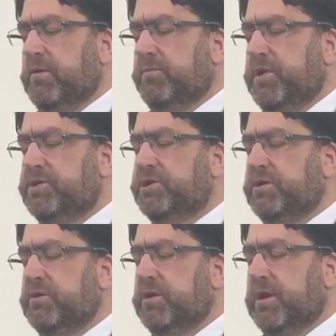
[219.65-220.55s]

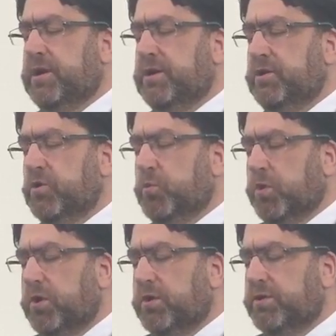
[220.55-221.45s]
preaching your
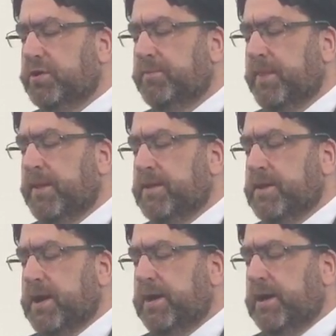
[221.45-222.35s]
word.
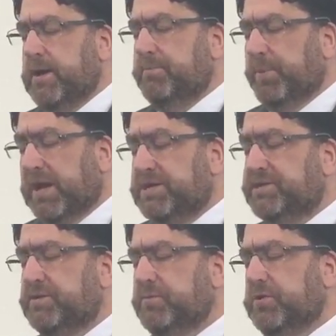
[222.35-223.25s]
And
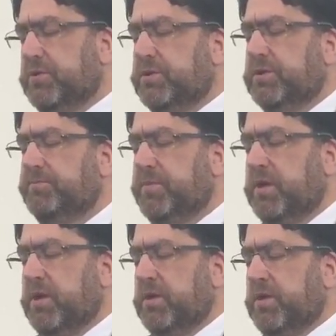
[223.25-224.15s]
bless them, God,
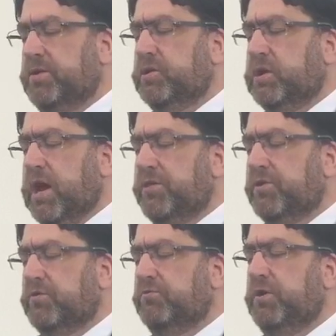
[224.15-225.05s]
that
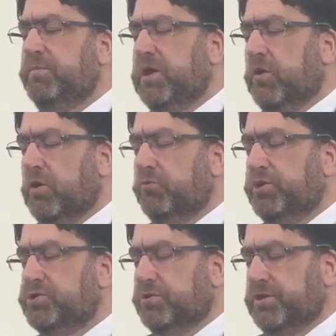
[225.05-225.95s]
together we may all
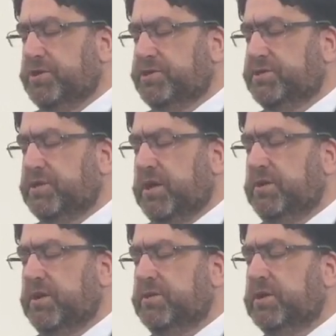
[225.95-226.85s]
rejoice
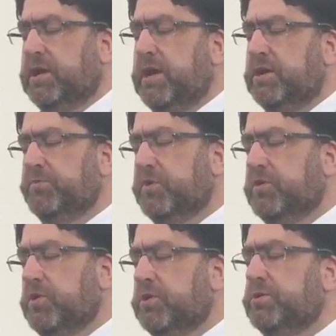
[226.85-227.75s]
and that the kingdom of
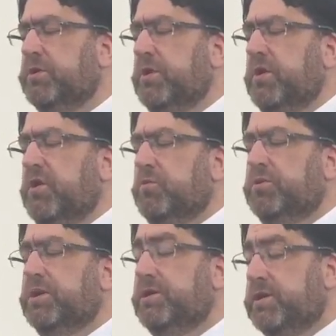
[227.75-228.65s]
God will
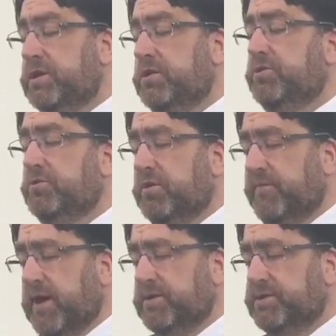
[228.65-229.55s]
continue to
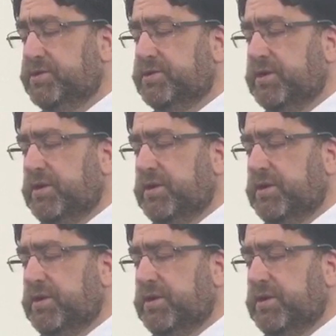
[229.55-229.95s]
advance.